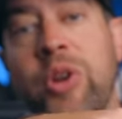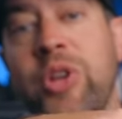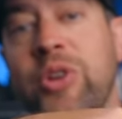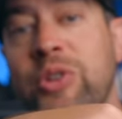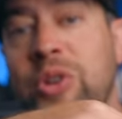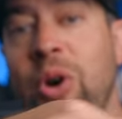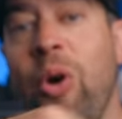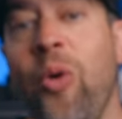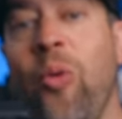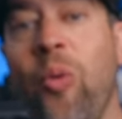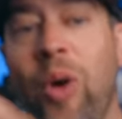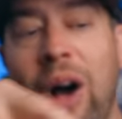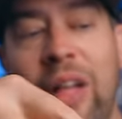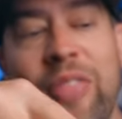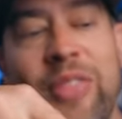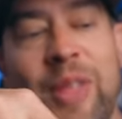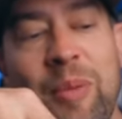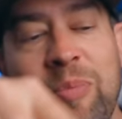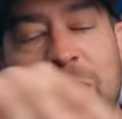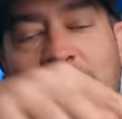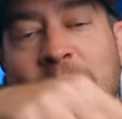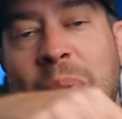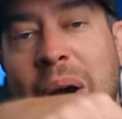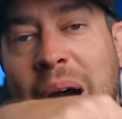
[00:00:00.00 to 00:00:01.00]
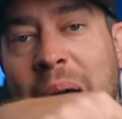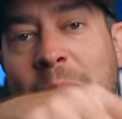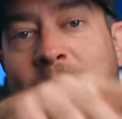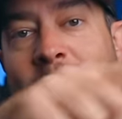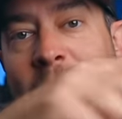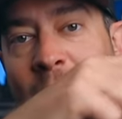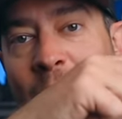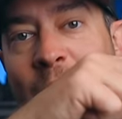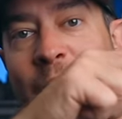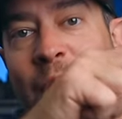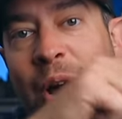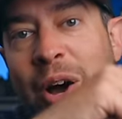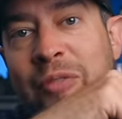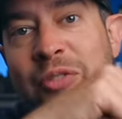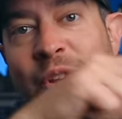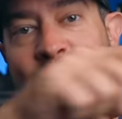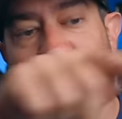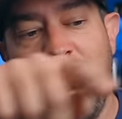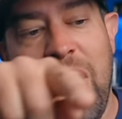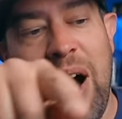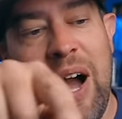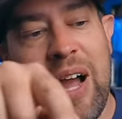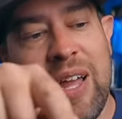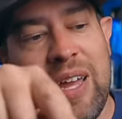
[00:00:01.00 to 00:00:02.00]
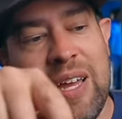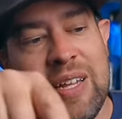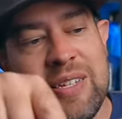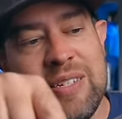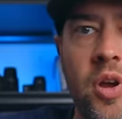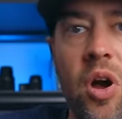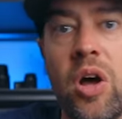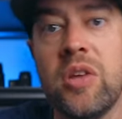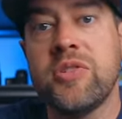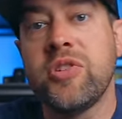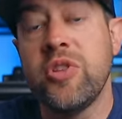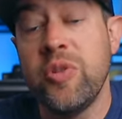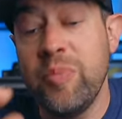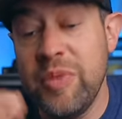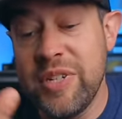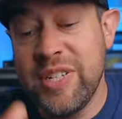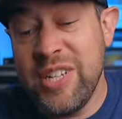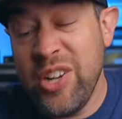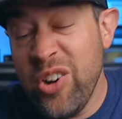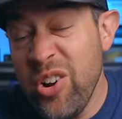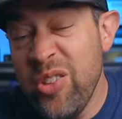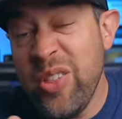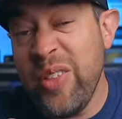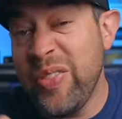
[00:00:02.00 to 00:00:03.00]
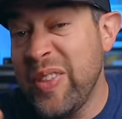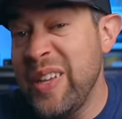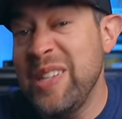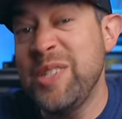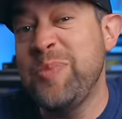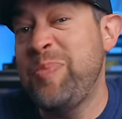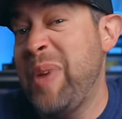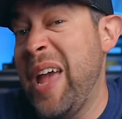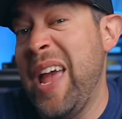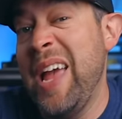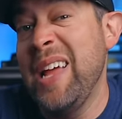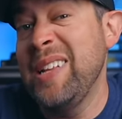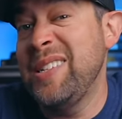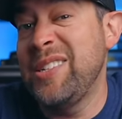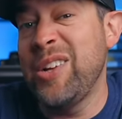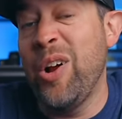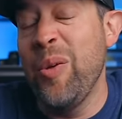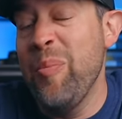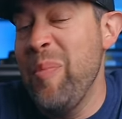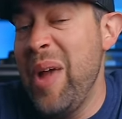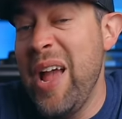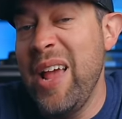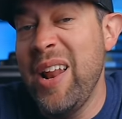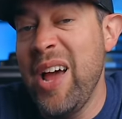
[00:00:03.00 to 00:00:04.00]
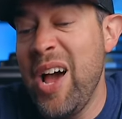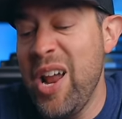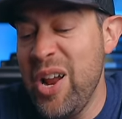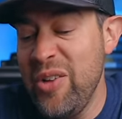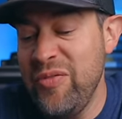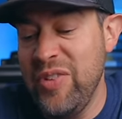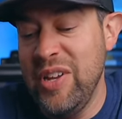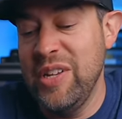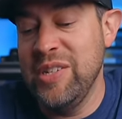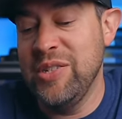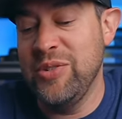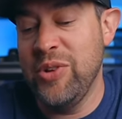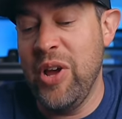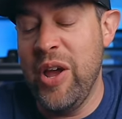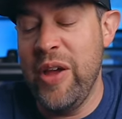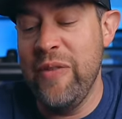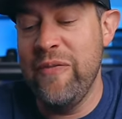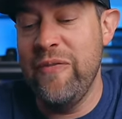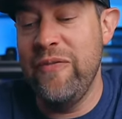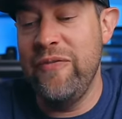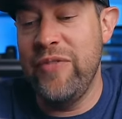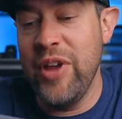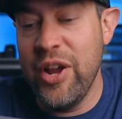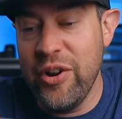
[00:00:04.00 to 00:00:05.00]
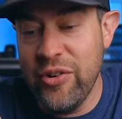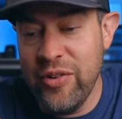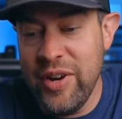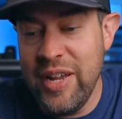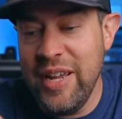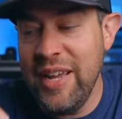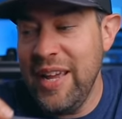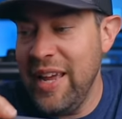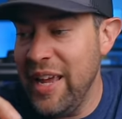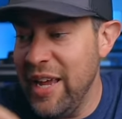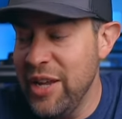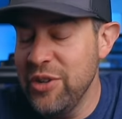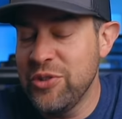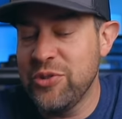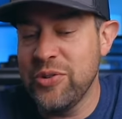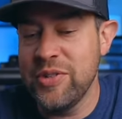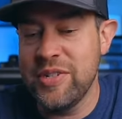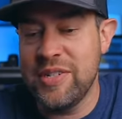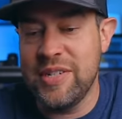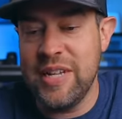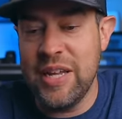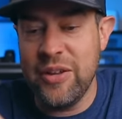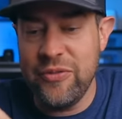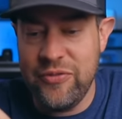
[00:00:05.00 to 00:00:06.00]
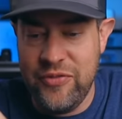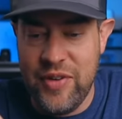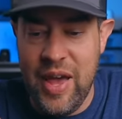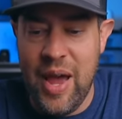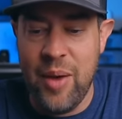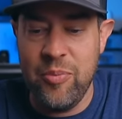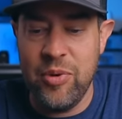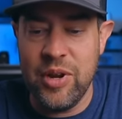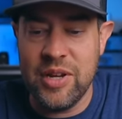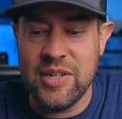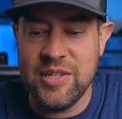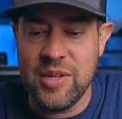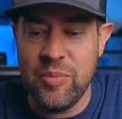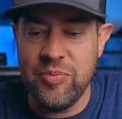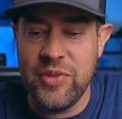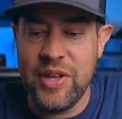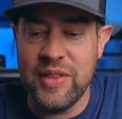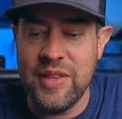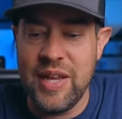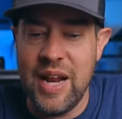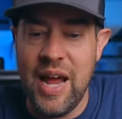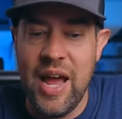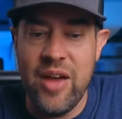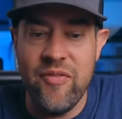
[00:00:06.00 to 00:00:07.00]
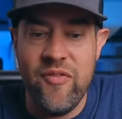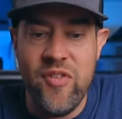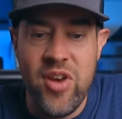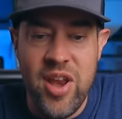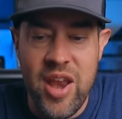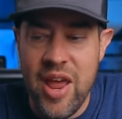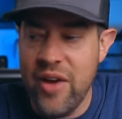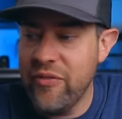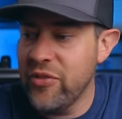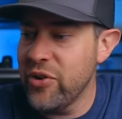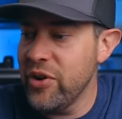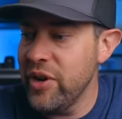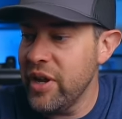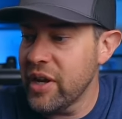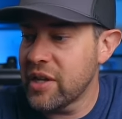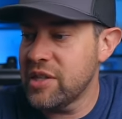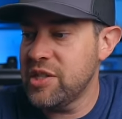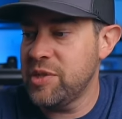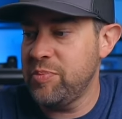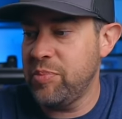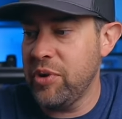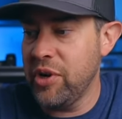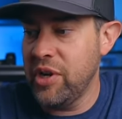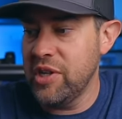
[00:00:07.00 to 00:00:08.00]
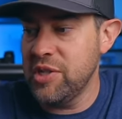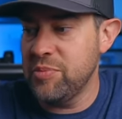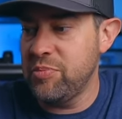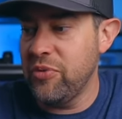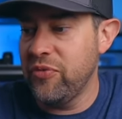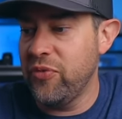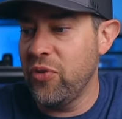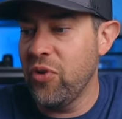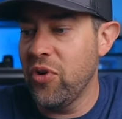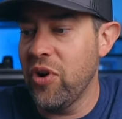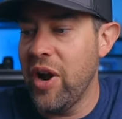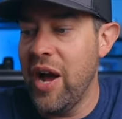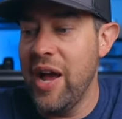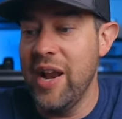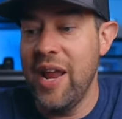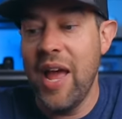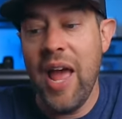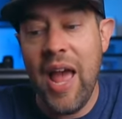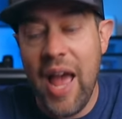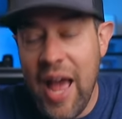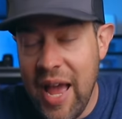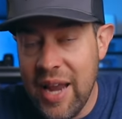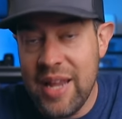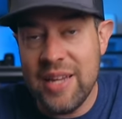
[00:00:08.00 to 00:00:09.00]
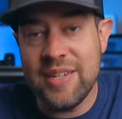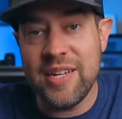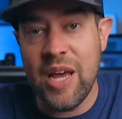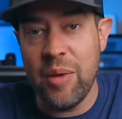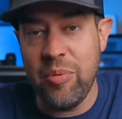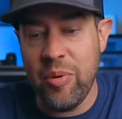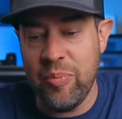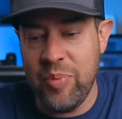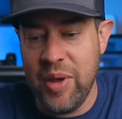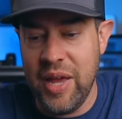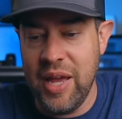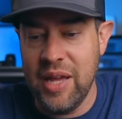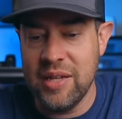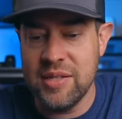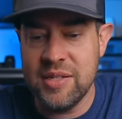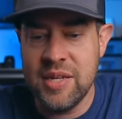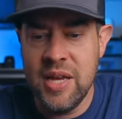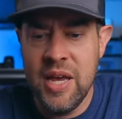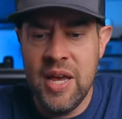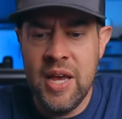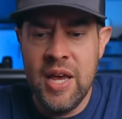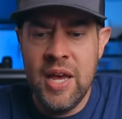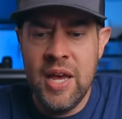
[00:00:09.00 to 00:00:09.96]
when you don't want them to pop out of your pockets. Also, the material that these pants are made out of is a very interesting fabric, something that I've never experienced before on any type of pants.